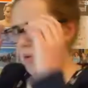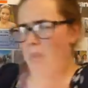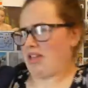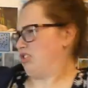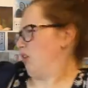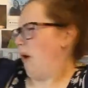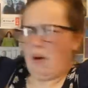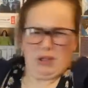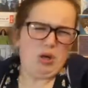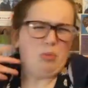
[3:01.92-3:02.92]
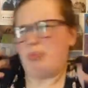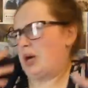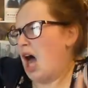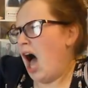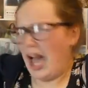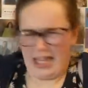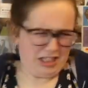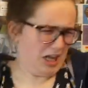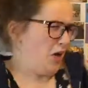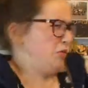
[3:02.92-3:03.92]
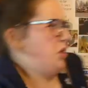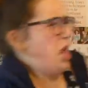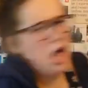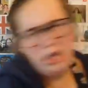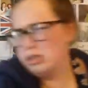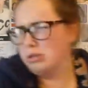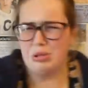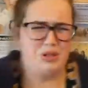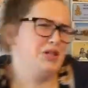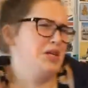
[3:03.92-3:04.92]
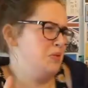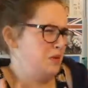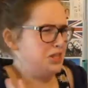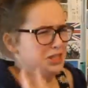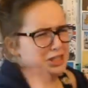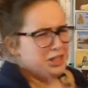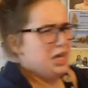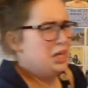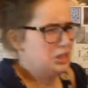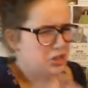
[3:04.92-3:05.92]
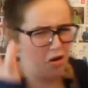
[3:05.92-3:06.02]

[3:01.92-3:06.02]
Oh my god, you're blind! How the hell do you see with these things